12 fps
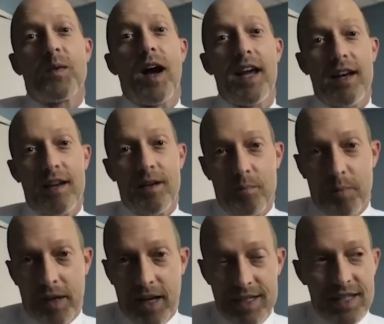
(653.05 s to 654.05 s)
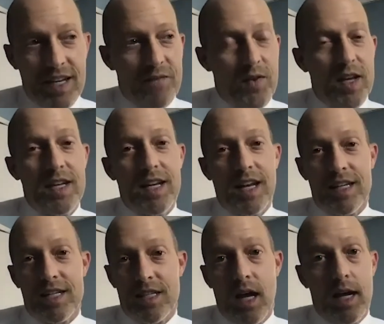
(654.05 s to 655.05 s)
right? Because the defendant
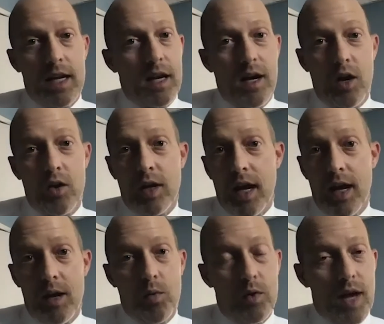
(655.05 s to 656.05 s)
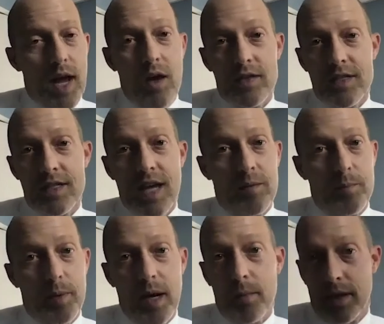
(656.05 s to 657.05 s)
is like, okay, well now this is out in
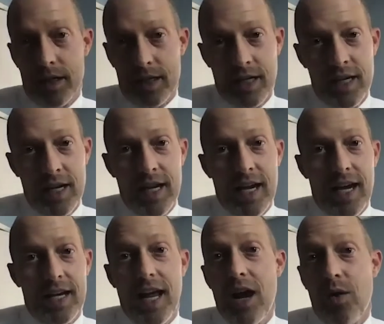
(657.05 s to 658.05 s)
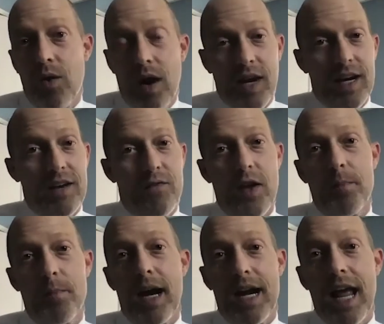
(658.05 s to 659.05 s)
public, and now I've got to defend
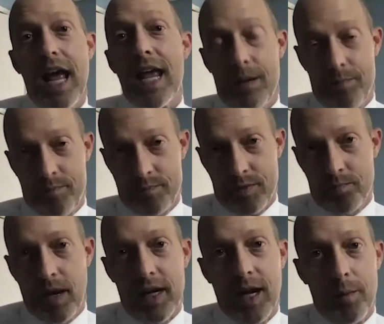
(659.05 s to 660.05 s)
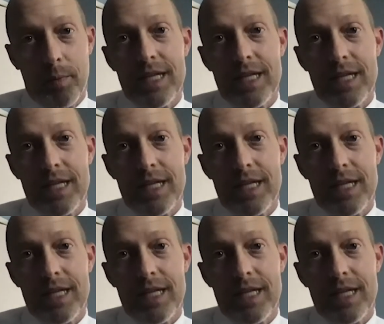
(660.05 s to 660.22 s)
my name. My what company.